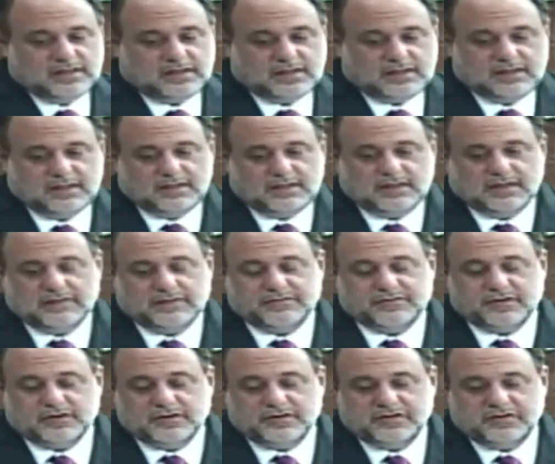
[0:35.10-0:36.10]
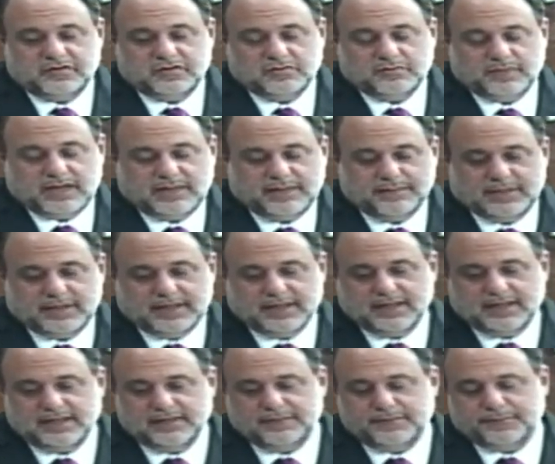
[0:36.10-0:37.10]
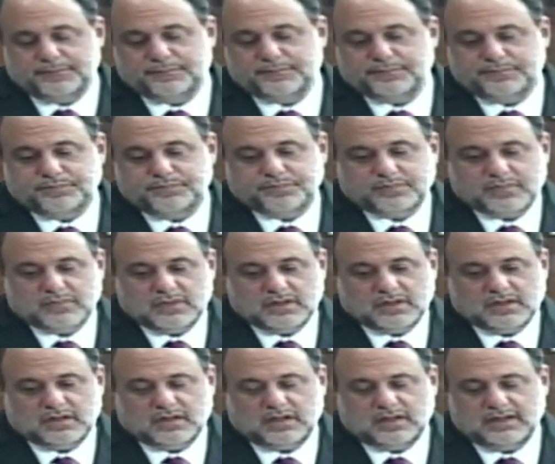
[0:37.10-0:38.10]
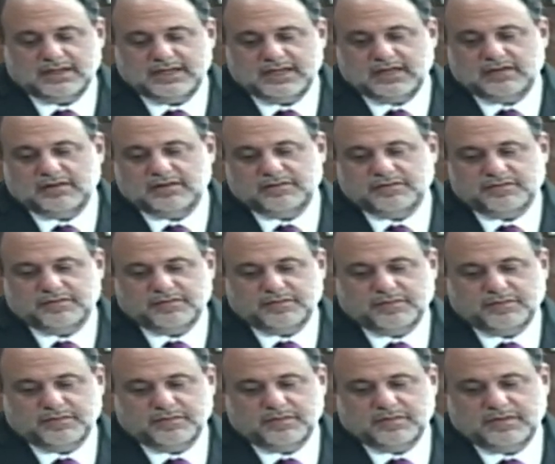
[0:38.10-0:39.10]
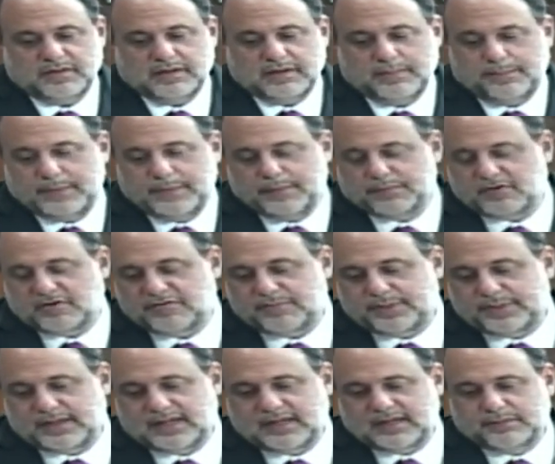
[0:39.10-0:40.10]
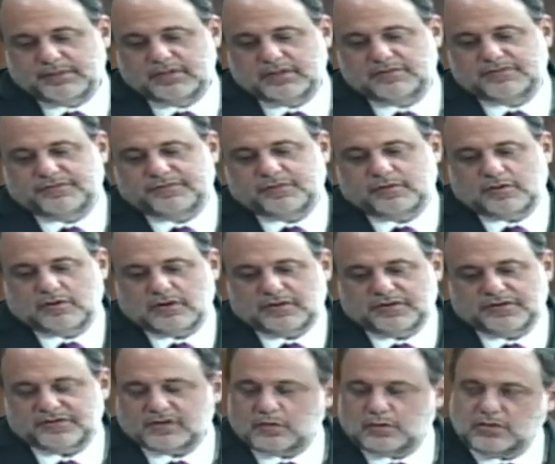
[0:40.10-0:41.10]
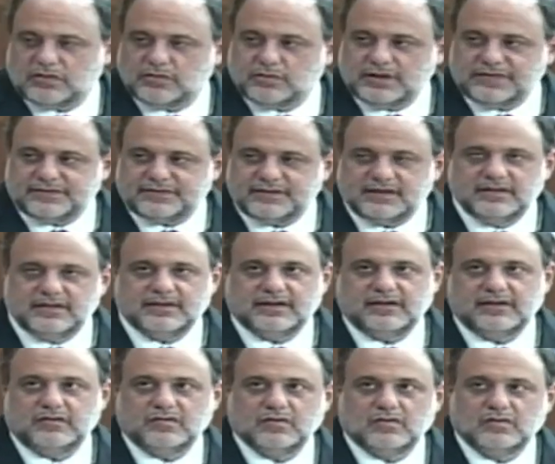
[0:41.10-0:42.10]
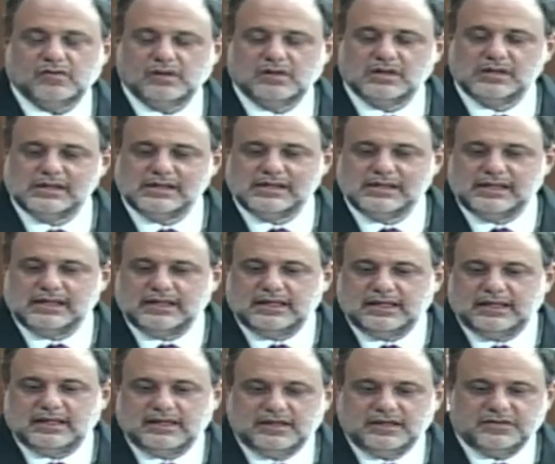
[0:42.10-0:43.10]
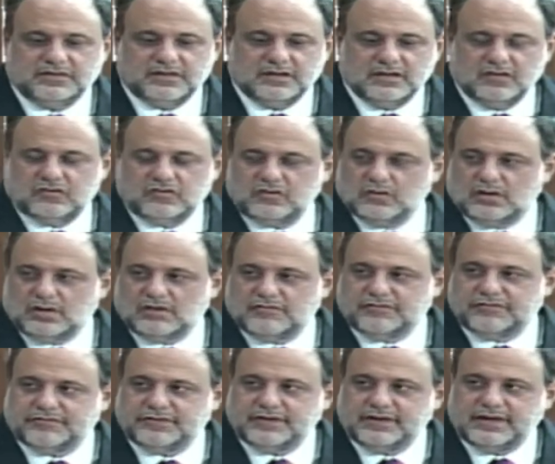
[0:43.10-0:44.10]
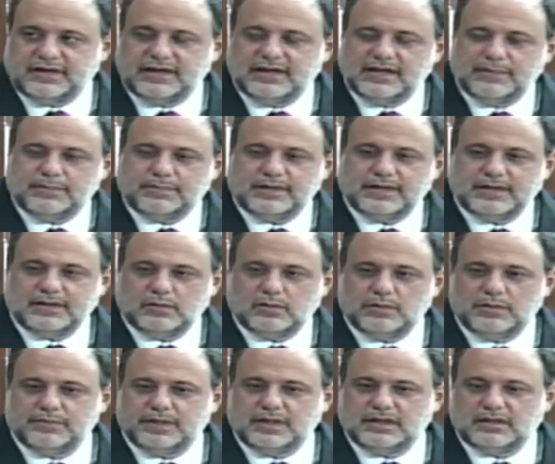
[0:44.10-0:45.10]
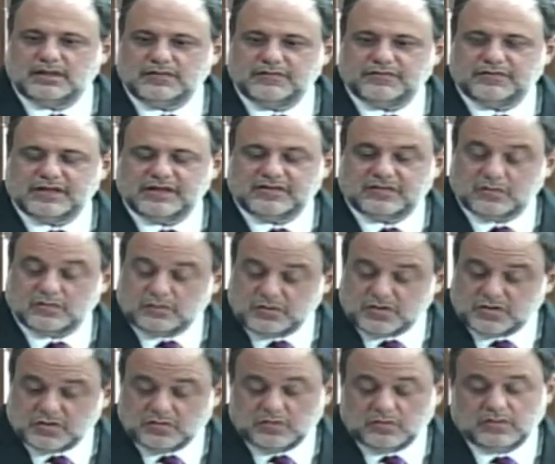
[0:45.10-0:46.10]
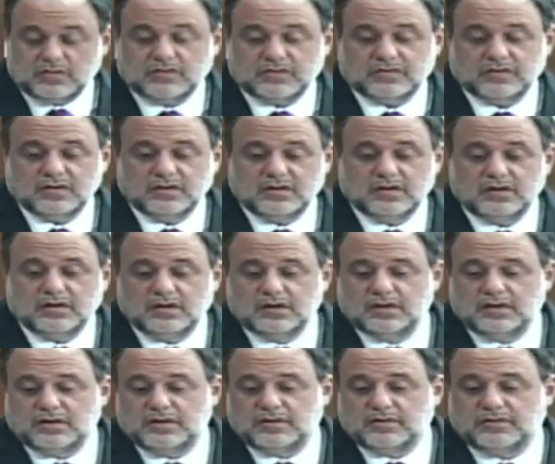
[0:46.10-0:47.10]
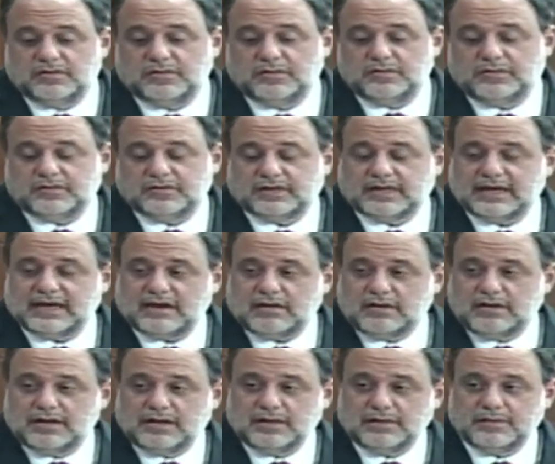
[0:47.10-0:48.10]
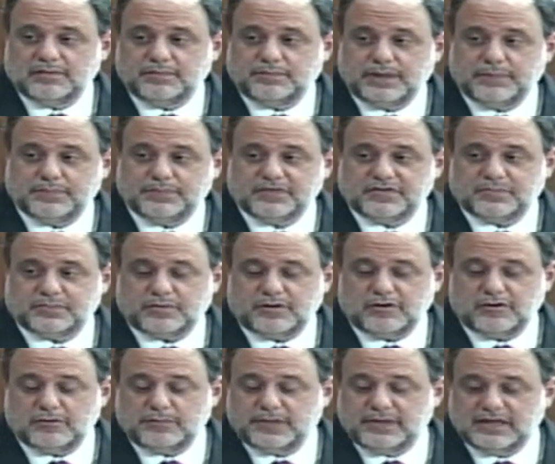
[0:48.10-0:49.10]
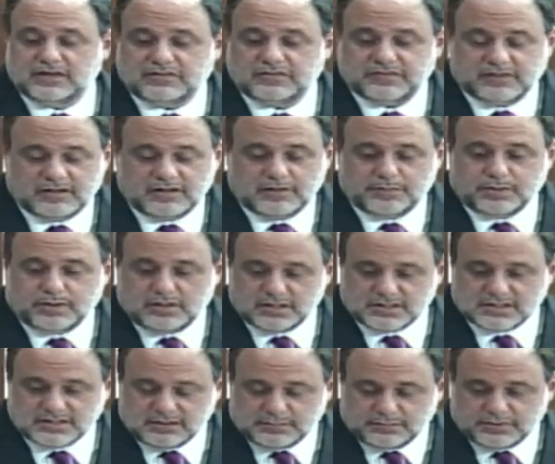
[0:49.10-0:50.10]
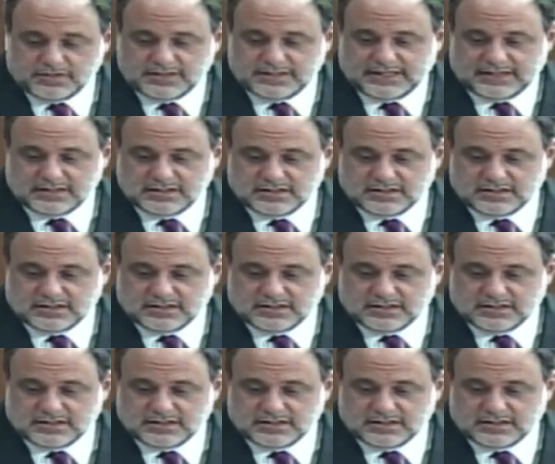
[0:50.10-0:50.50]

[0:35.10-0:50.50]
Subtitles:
adverted to by my colleague, the Member of Parliament for South West St. Andrew, is the issue of enabling women, if they so choose, to carry pepper spray or mace for their personal protection.